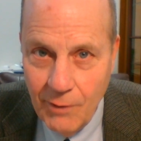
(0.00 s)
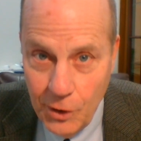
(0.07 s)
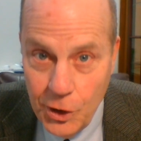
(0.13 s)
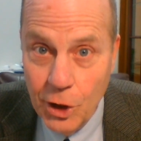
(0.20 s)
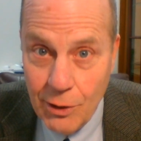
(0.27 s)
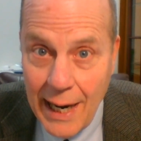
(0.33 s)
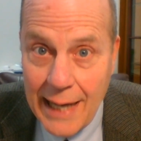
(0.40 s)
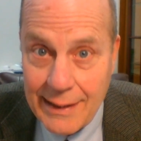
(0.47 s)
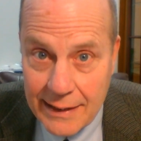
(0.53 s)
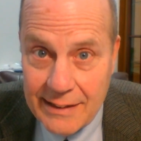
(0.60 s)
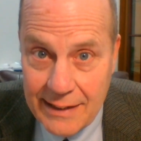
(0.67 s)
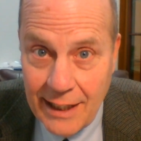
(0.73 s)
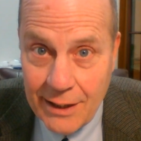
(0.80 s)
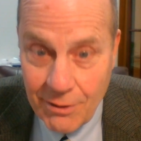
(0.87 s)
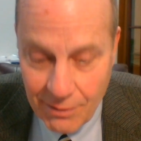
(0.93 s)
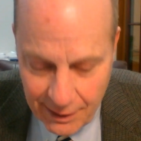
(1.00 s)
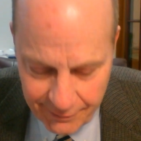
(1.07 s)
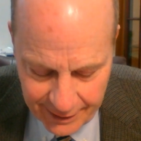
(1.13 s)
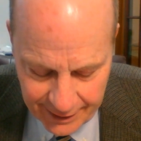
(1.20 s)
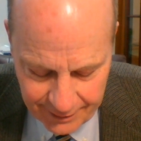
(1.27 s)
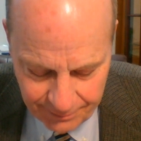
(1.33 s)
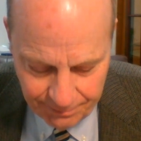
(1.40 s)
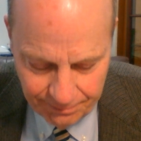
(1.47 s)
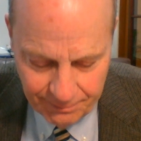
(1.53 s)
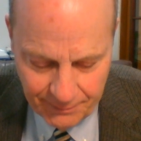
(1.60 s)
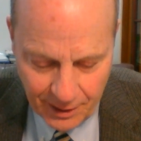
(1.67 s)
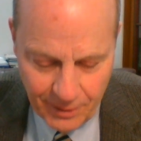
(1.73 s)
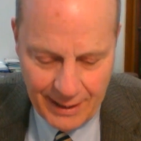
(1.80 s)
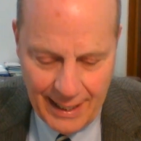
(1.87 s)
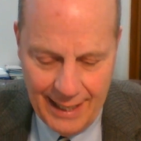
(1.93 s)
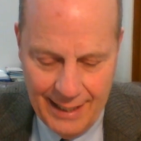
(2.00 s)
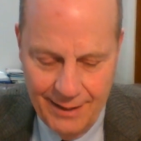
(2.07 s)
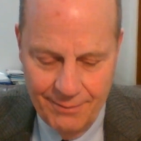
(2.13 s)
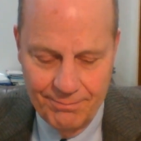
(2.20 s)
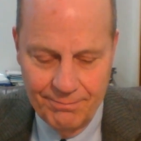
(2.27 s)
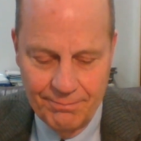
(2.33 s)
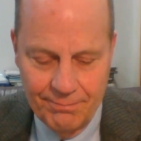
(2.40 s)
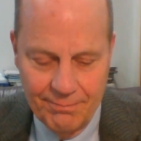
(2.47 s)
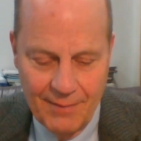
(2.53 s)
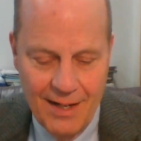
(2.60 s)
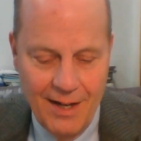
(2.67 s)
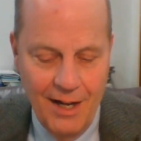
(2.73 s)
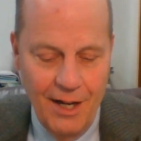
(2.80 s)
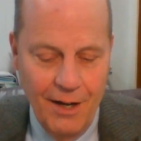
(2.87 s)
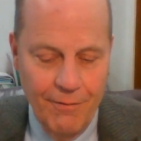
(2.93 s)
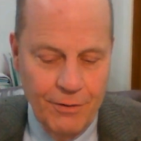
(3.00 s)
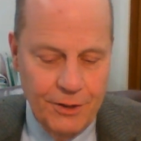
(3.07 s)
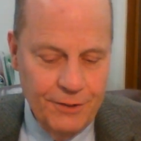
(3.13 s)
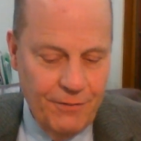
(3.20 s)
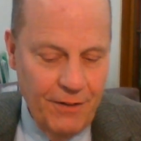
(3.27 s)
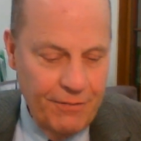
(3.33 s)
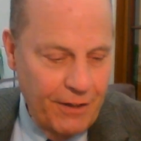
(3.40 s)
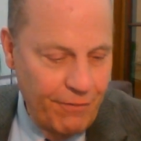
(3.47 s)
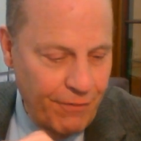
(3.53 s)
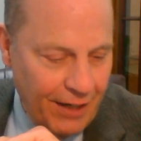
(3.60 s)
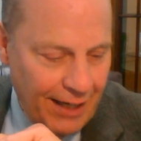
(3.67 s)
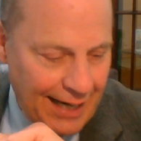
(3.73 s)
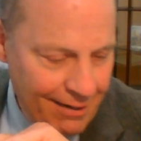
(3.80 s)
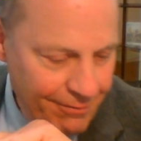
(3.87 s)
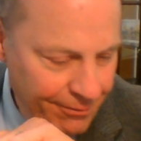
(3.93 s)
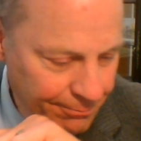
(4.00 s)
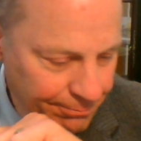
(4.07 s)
you're at the center of it. Okay. Verse 55.